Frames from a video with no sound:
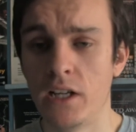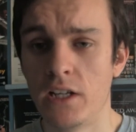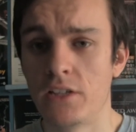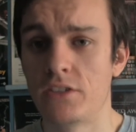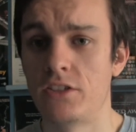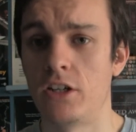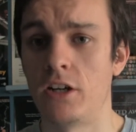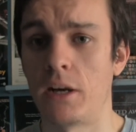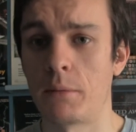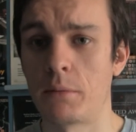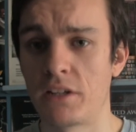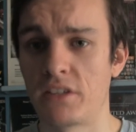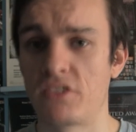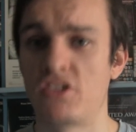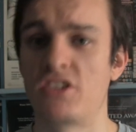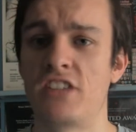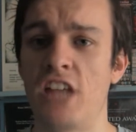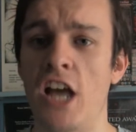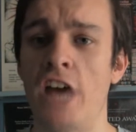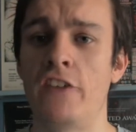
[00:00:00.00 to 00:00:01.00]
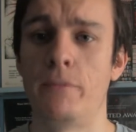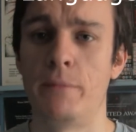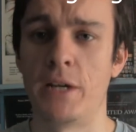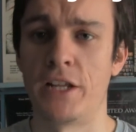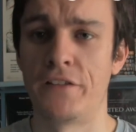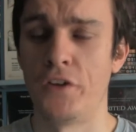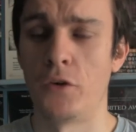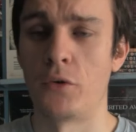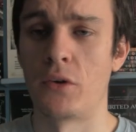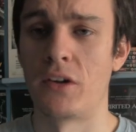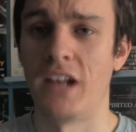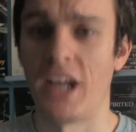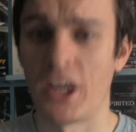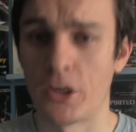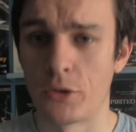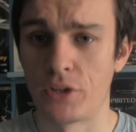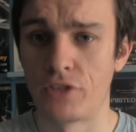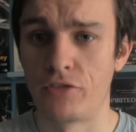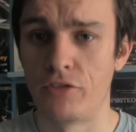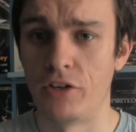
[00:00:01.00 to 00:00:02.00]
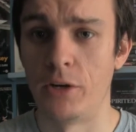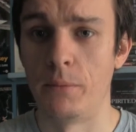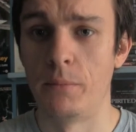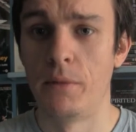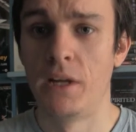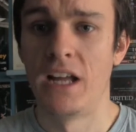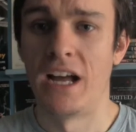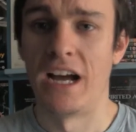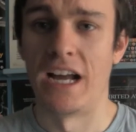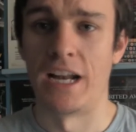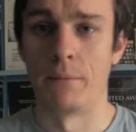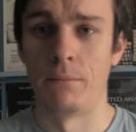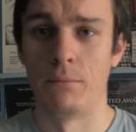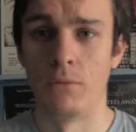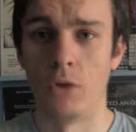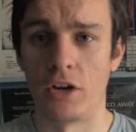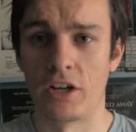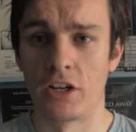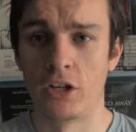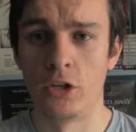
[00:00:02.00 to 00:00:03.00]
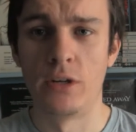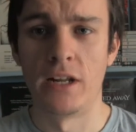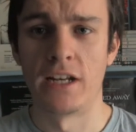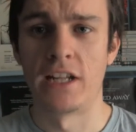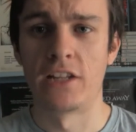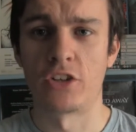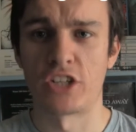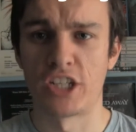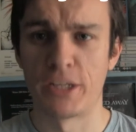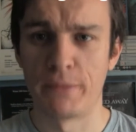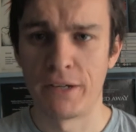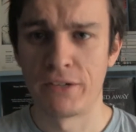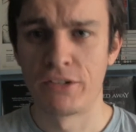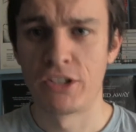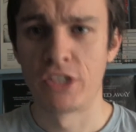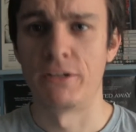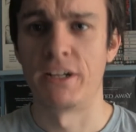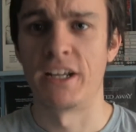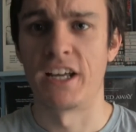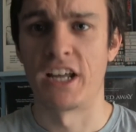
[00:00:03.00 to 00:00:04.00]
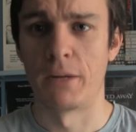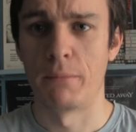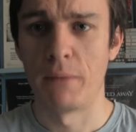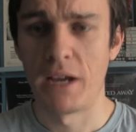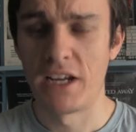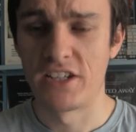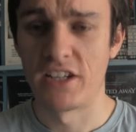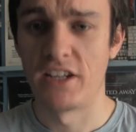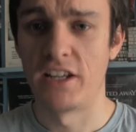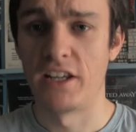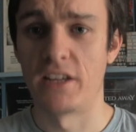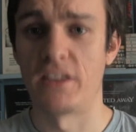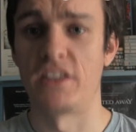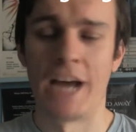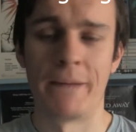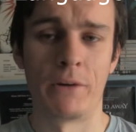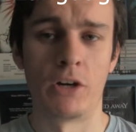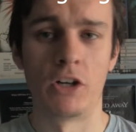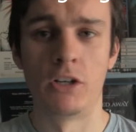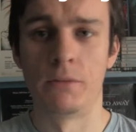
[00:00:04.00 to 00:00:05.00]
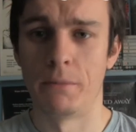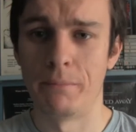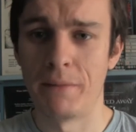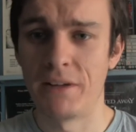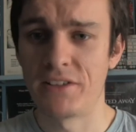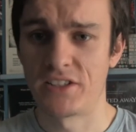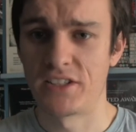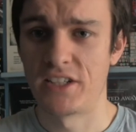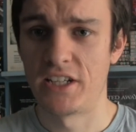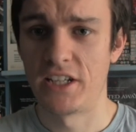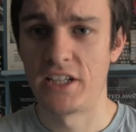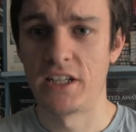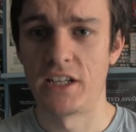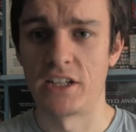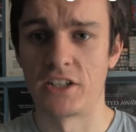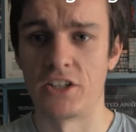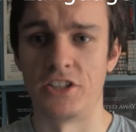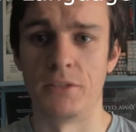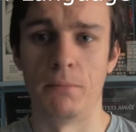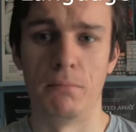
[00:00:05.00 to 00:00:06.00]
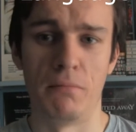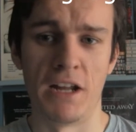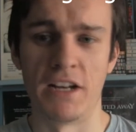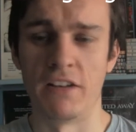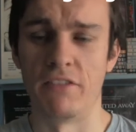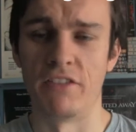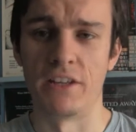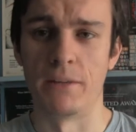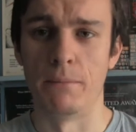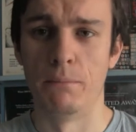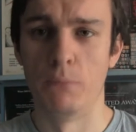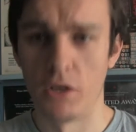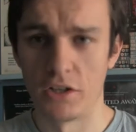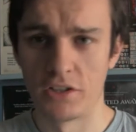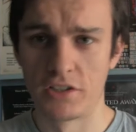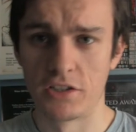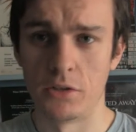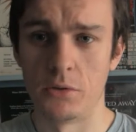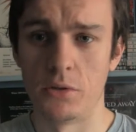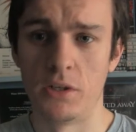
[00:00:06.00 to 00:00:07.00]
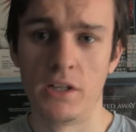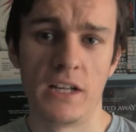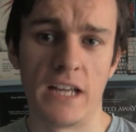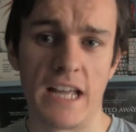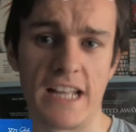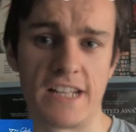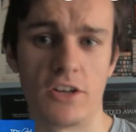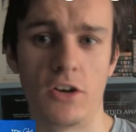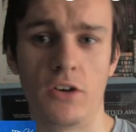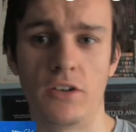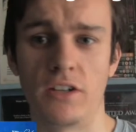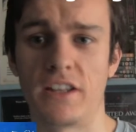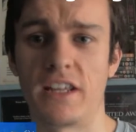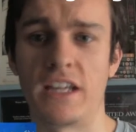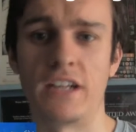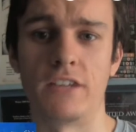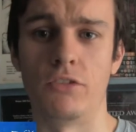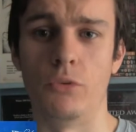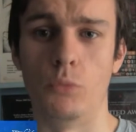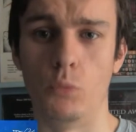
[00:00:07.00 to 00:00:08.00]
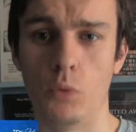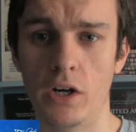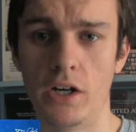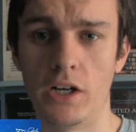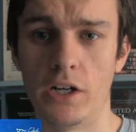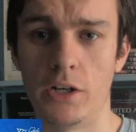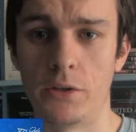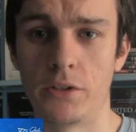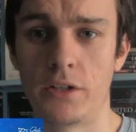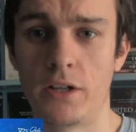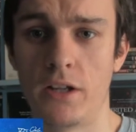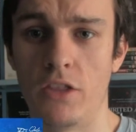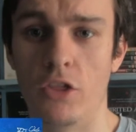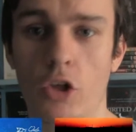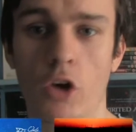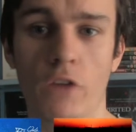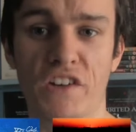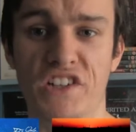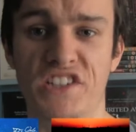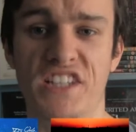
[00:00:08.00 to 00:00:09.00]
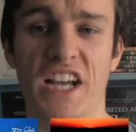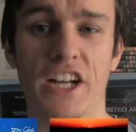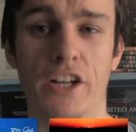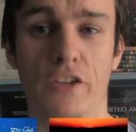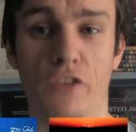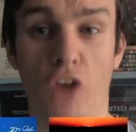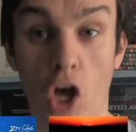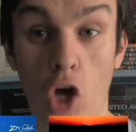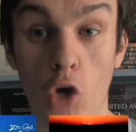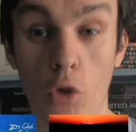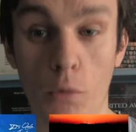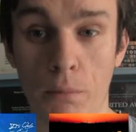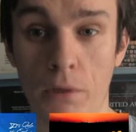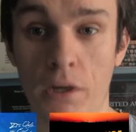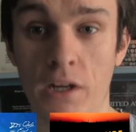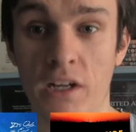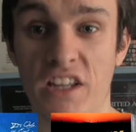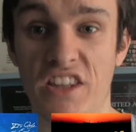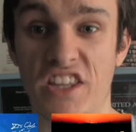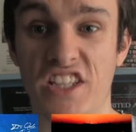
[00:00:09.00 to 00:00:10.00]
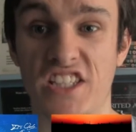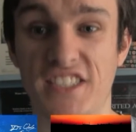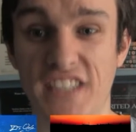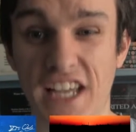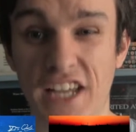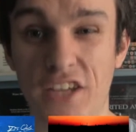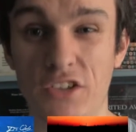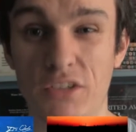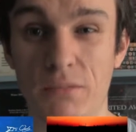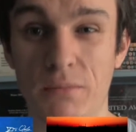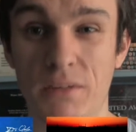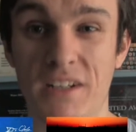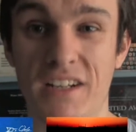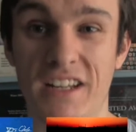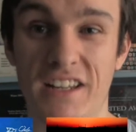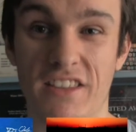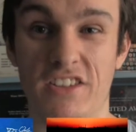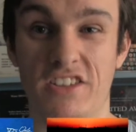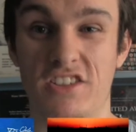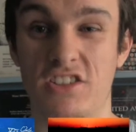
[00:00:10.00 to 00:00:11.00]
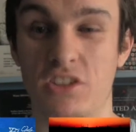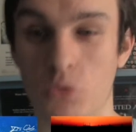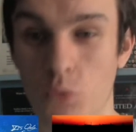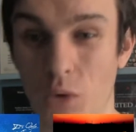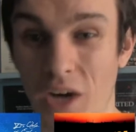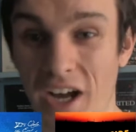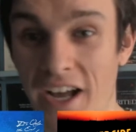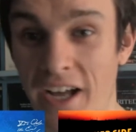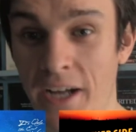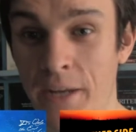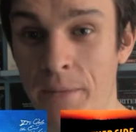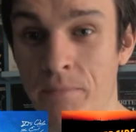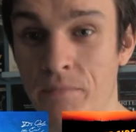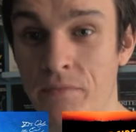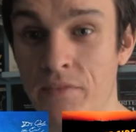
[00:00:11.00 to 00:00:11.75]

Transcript: So I'm going to just start with Best Foreign Language Film, and I'm not including any documentaries or any animation here. And my honorable mentions here, I got The Blade of the Immortal, It's Only the End of the World, The Other Side of Hope, The Salesman, and The Square.